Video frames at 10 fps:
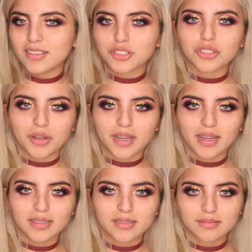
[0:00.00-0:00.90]
Sorry
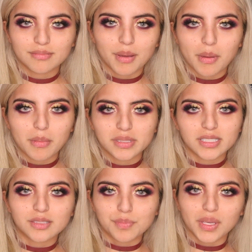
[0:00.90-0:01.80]
guys, my baby's
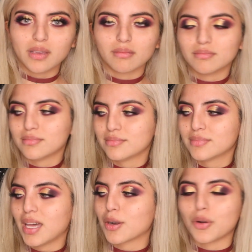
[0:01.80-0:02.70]
just being,
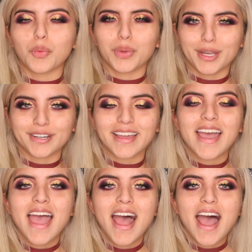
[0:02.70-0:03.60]
I don't know, weird.
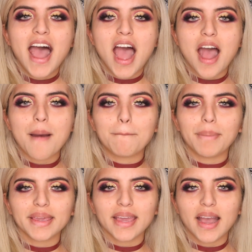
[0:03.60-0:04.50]

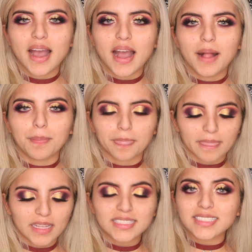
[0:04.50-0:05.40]
But yeah,
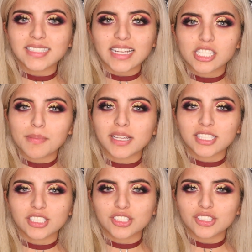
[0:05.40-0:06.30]
this is actually my
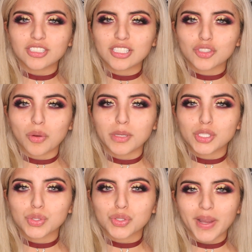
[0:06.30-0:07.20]
sister. She told me
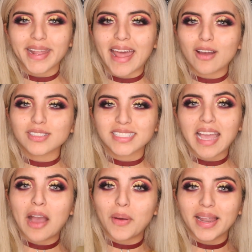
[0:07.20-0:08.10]
to try it out and see
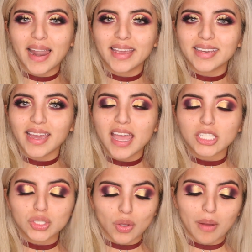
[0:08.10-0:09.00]
how I like it.
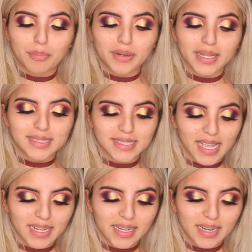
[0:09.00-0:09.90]
So I'm pretty
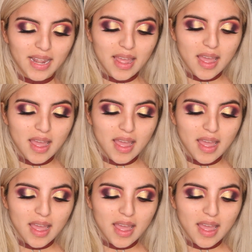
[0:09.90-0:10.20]
excited.